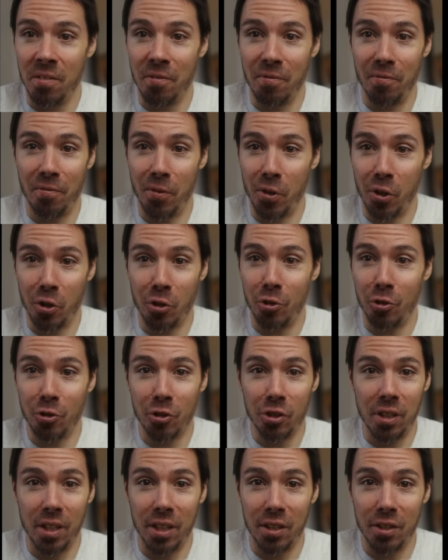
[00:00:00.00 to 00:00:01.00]
Vertical
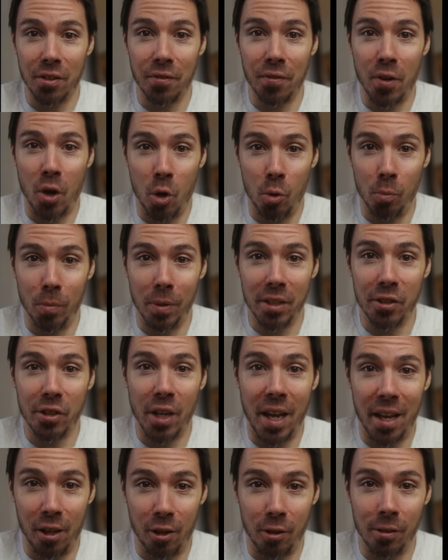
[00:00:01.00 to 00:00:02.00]
slits of homeless
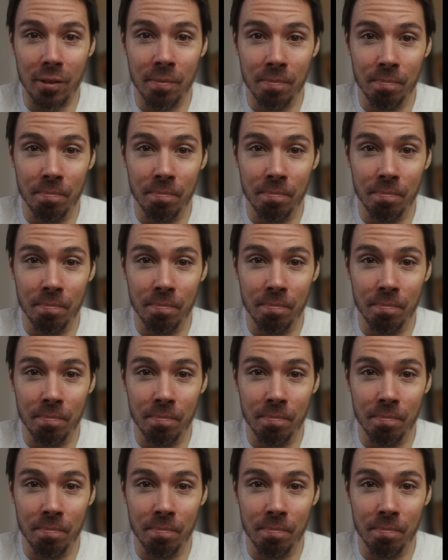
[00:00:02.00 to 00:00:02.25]
hell.